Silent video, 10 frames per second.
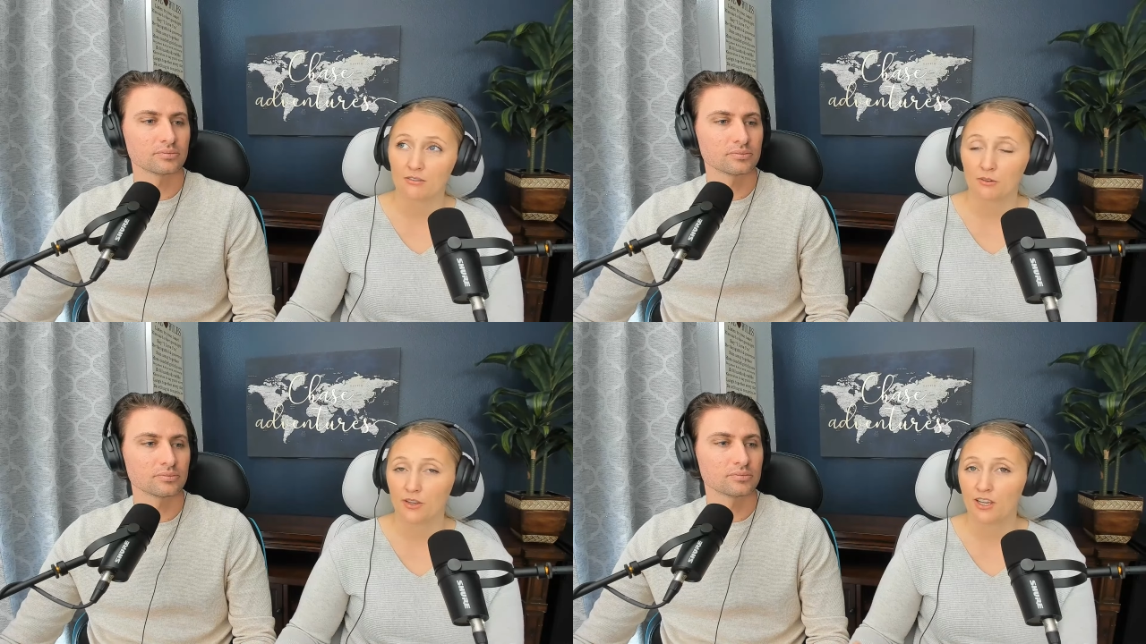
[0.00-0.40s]

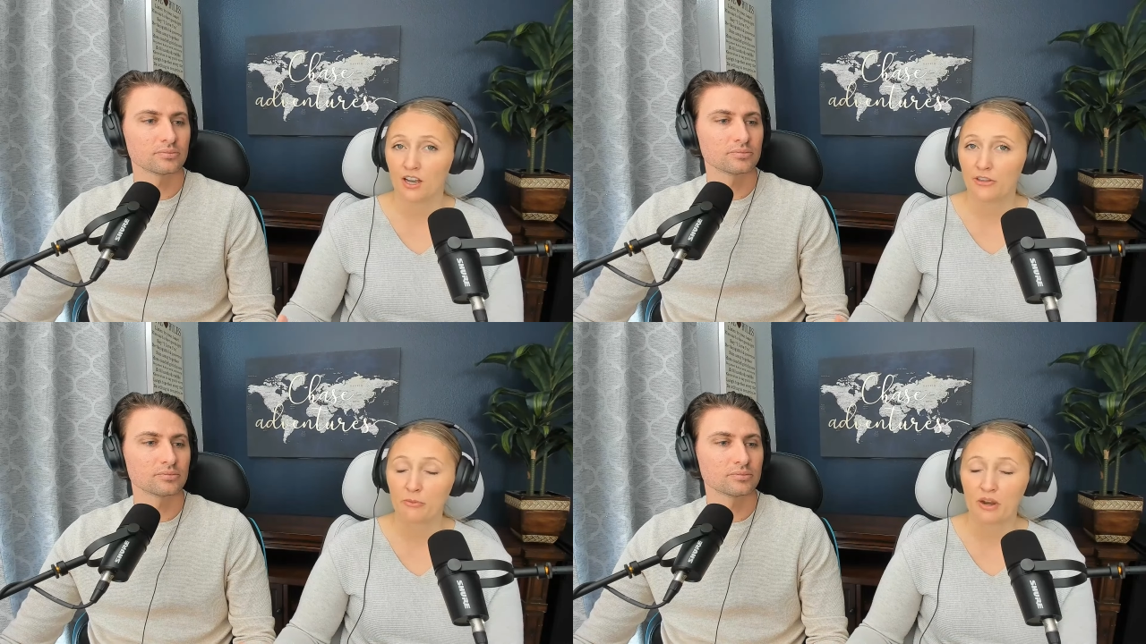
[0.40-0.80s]
Speaker 1: we
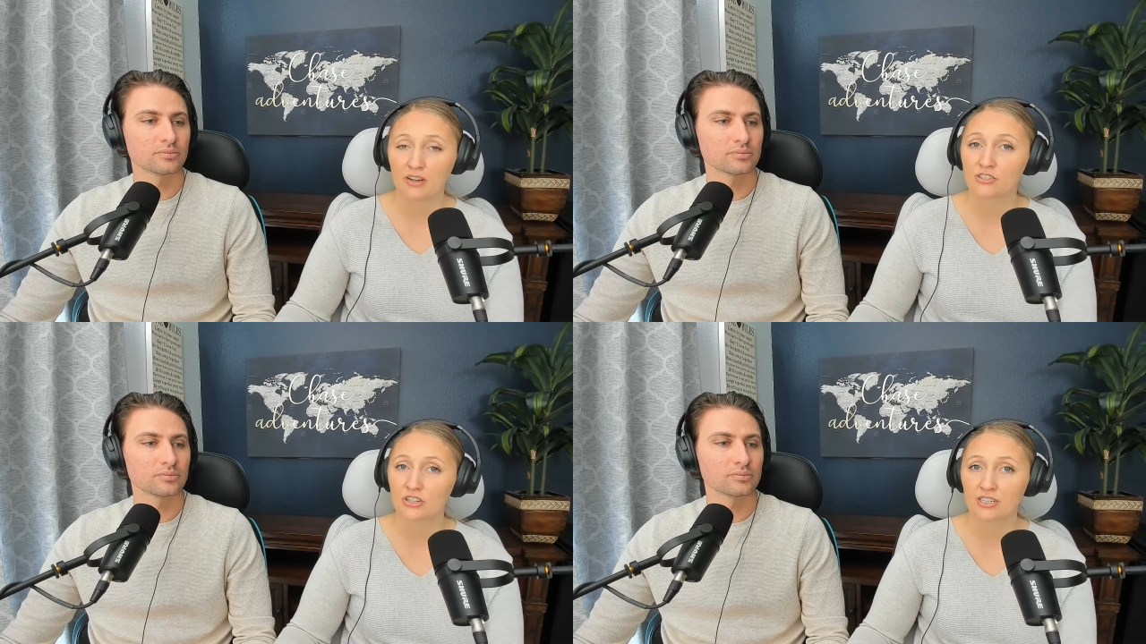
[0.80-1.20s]
other
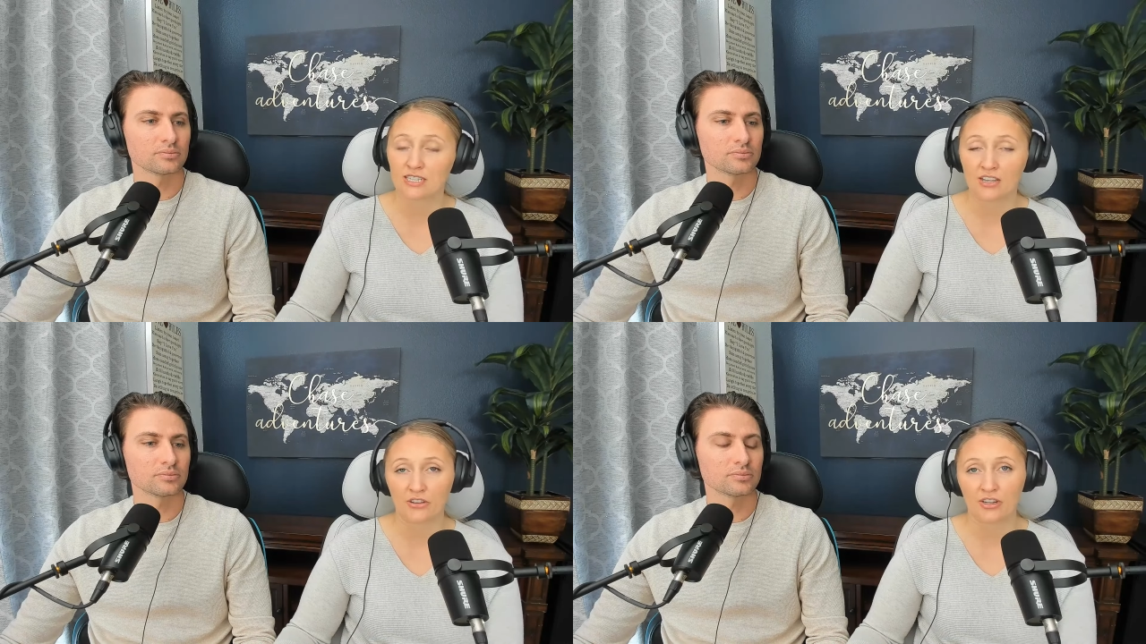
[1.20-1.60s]
parents are going to
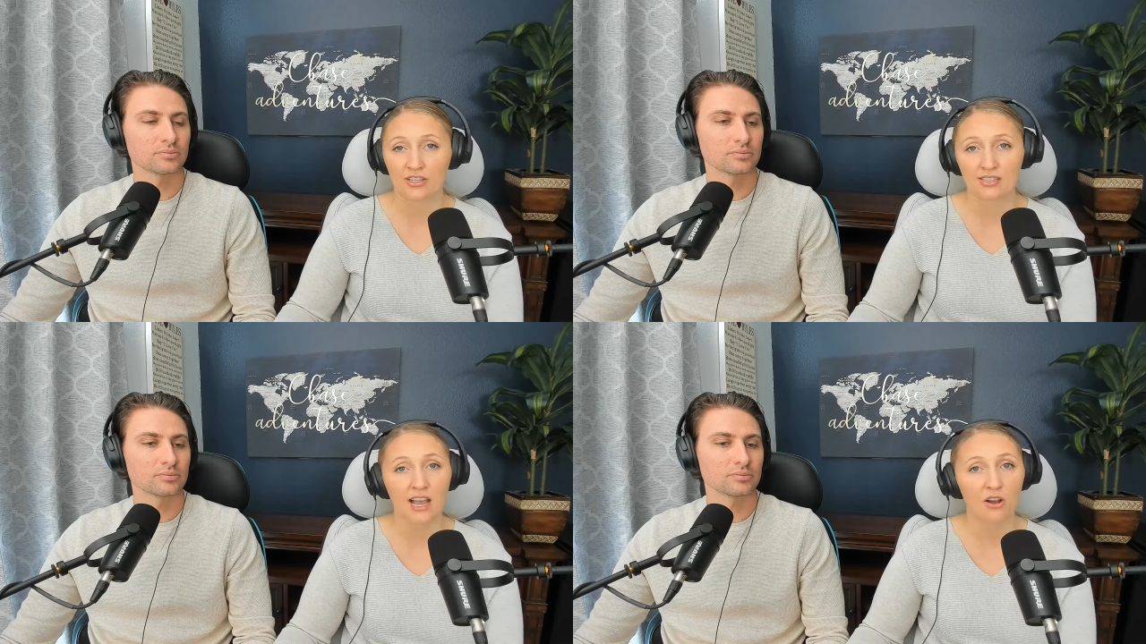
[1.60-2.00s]
take their
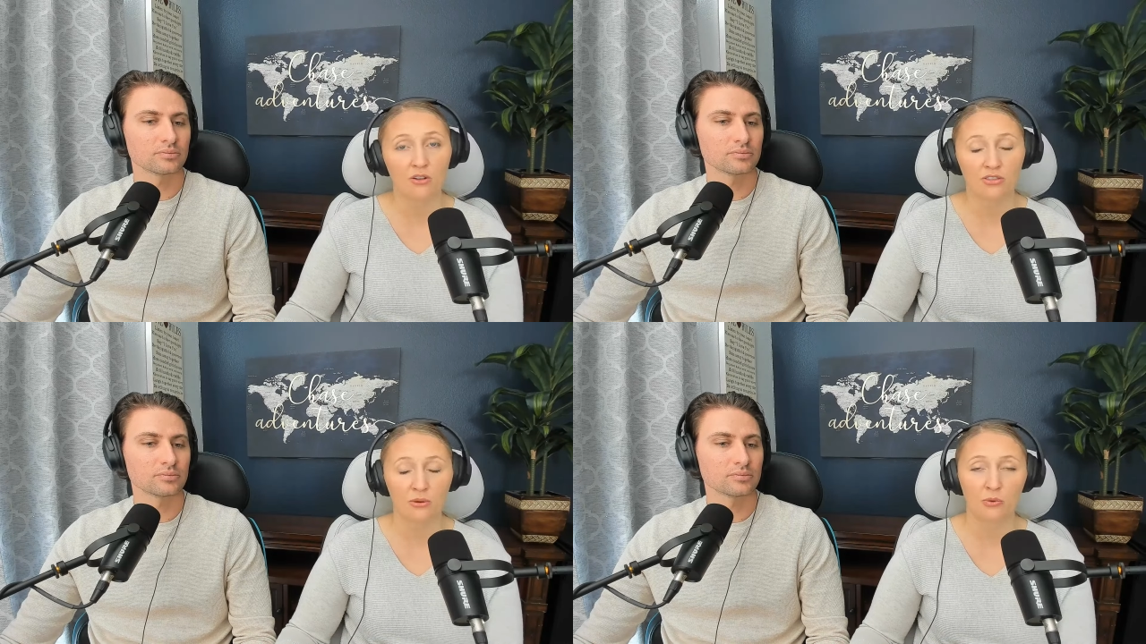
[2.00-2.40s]
kids
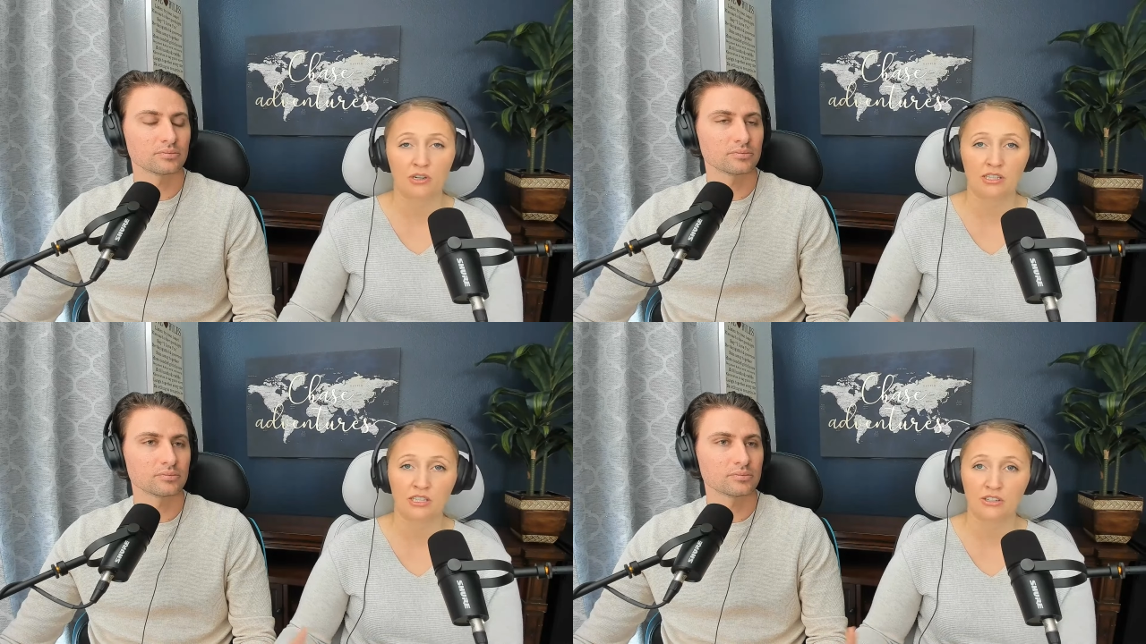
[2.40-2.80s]
out. They're
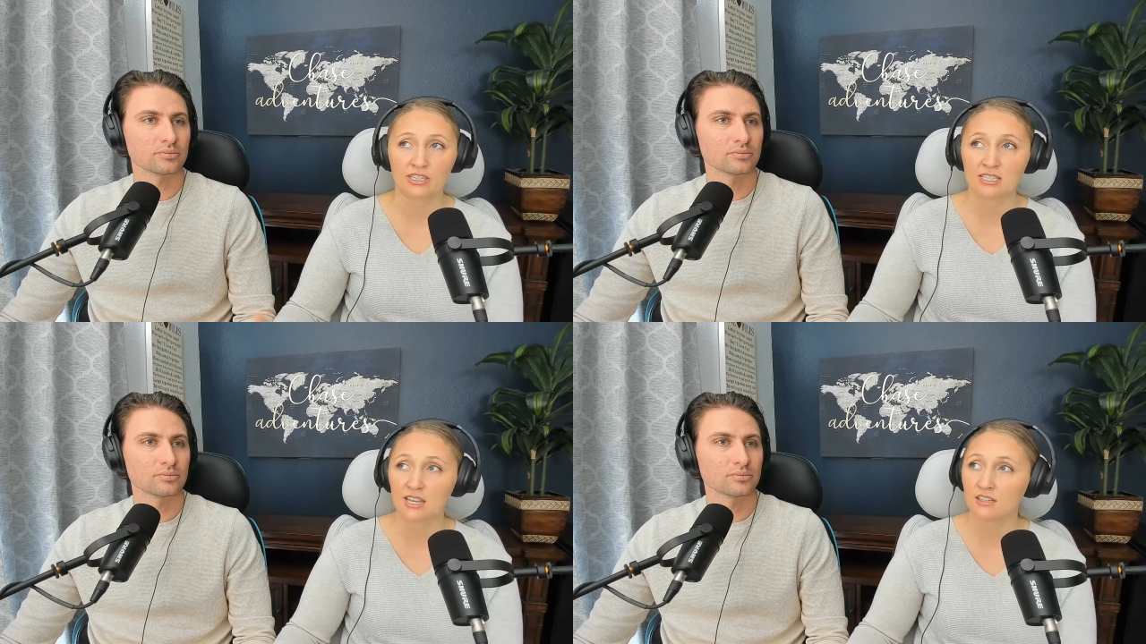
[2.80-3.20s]
worried that you're a
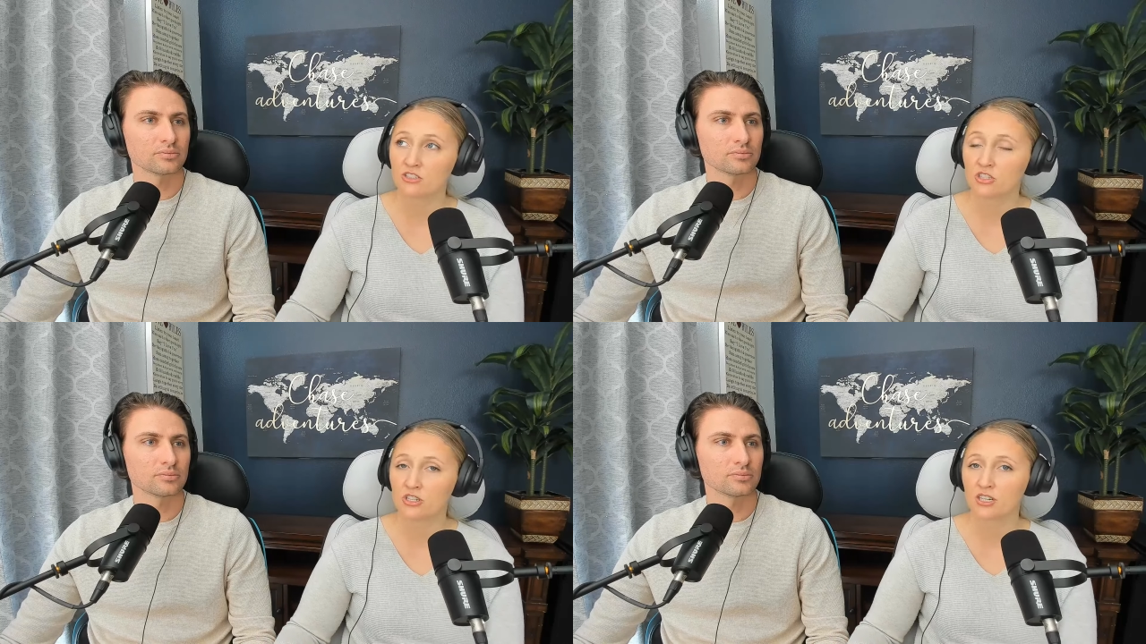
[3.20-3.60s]

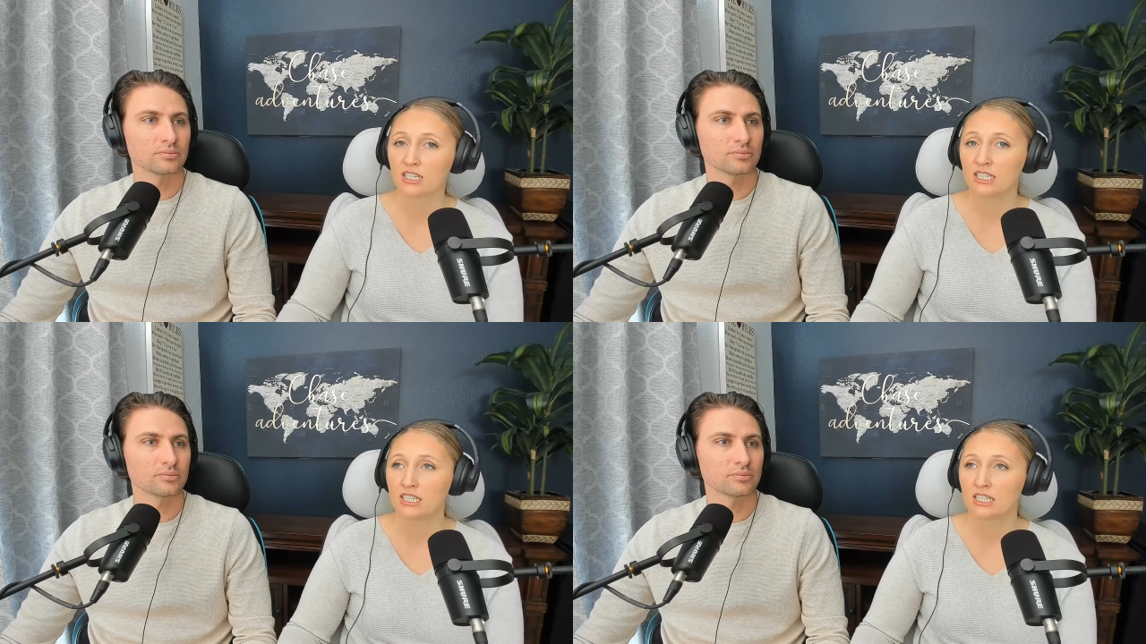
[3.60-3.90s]
danger.